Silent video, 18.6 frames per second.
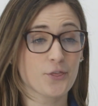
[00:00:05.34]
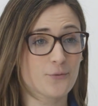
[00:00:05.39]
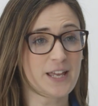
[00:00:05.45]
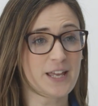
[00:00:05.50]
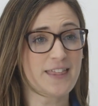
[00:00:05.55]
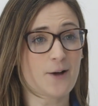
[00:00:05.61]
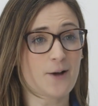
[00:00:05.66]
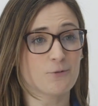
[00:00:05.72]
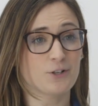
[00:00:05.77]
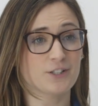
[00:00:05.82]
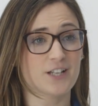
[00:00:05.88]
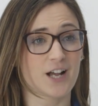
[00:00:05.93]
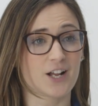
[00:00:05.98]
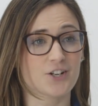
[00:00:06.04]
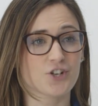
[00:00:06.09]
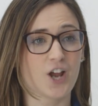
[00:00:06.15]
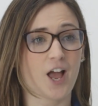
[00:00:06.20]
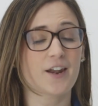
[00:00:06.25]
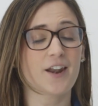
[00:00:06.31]
three that we'll
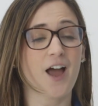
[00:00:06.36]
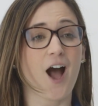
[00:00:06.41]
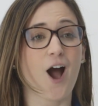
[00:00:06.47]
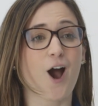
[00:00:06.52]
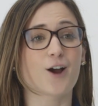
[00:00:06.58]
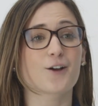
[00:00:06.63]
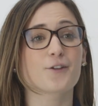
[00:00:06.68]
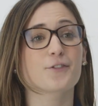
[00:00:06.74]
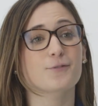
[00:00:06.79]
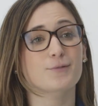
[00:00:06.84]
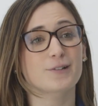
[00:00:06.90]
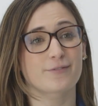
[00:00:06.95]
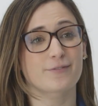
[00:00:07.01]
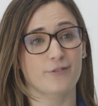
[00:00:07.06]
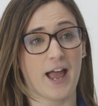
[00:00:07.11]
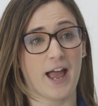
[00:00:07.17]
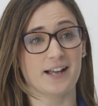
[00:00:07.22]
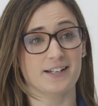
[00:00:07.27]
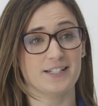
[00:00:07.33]
touch on are the
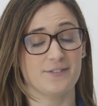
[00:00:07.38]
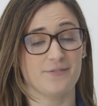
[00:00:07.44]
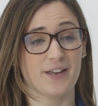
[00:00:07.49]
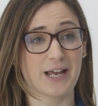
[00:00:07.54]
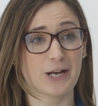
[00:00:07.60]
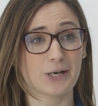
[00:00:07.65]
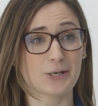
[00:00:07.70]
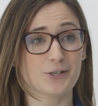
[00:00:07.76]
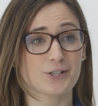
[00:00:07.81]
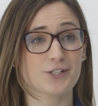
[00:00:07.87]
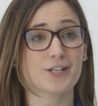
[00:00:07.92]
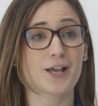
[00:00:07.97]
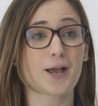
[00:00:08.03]
refractive errors: